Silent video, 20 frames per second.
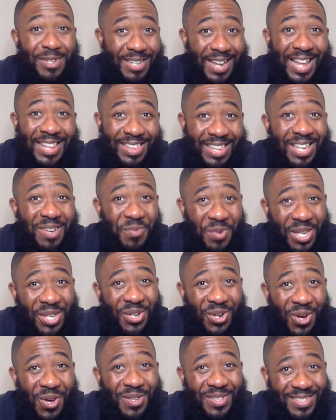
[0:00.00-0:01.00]
and I think we
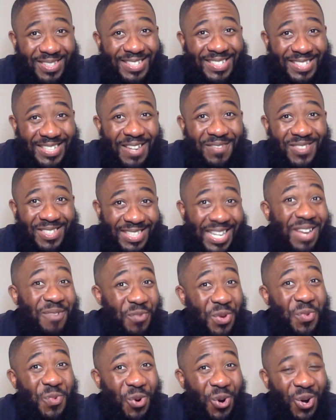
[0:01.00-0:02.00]
can all, it's safe to say
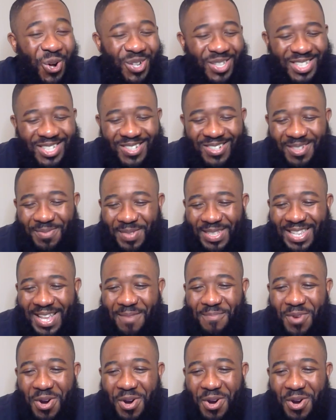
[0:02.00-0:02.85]
we were all tearing up at that